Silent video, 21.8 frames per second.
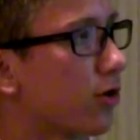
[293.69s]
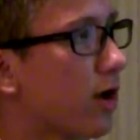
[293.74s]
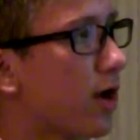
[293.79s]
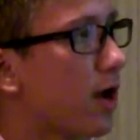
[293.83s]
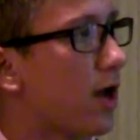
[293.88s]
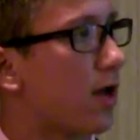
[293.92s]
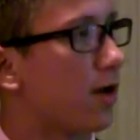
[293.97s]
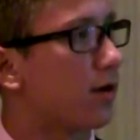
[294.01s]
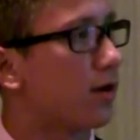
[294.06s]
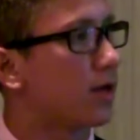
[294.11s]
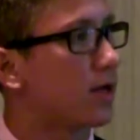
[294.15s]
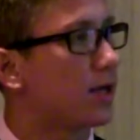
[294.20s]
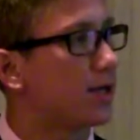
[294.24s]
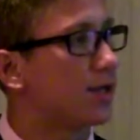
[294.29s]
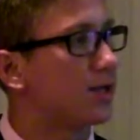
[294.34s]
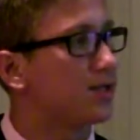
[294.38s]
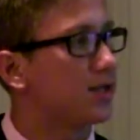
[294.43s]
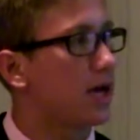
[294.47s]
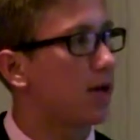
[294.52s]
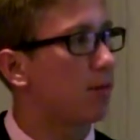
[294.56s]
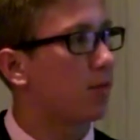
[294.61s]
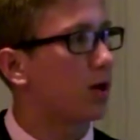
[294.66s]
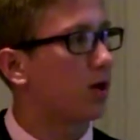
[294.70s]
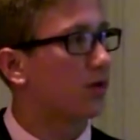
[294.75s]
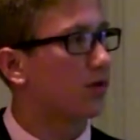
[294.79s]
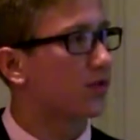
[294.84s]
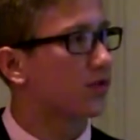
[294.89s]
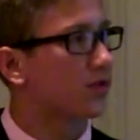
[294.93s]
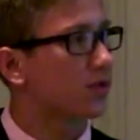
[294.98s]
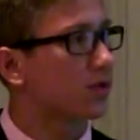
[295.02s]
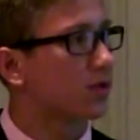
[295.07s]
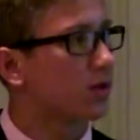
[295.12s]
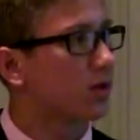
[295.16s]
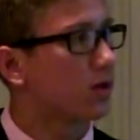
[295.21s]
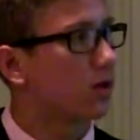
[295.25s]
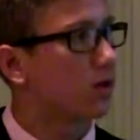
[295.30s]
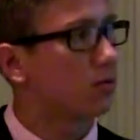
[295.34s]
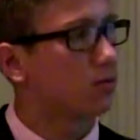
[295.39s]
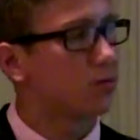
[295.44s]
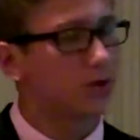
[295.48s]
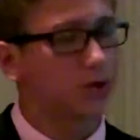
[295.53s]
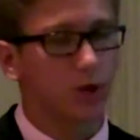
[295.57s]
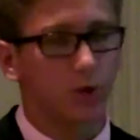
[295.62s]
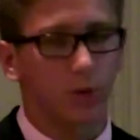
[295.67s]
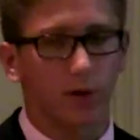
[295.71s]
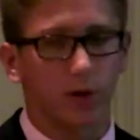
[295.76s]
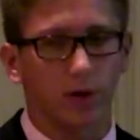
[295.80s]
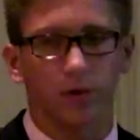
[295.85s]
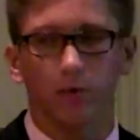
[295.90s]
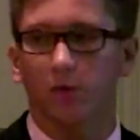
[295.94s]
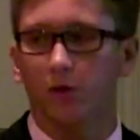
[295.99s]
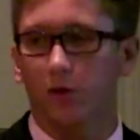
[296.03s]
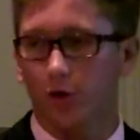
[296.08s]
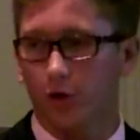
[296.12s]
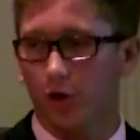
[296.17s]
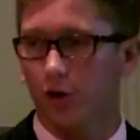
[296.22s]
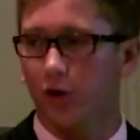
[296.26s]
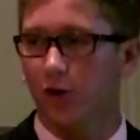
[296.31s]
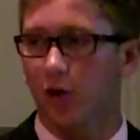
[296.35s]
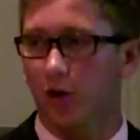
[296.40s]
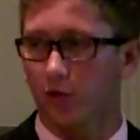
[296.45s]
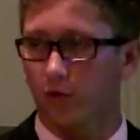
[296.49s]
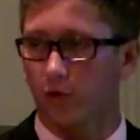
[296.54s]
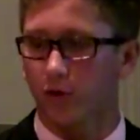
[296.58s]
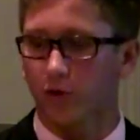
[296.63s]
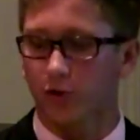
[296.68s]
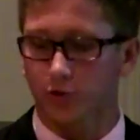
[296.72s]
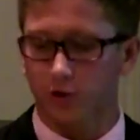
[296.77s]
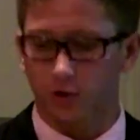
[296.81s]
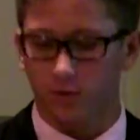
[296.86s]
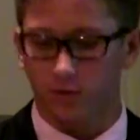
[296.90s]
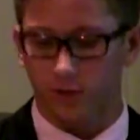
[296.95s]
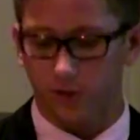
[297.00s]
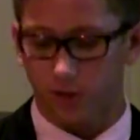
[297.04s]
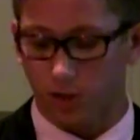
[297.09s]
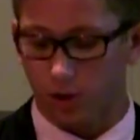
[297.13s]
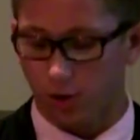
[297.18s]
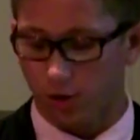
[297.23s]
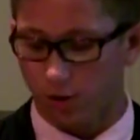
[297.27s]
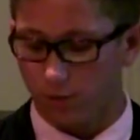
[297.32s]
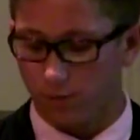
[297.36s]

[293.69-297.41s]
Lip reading: at 10 months, showing good coverage of the scar.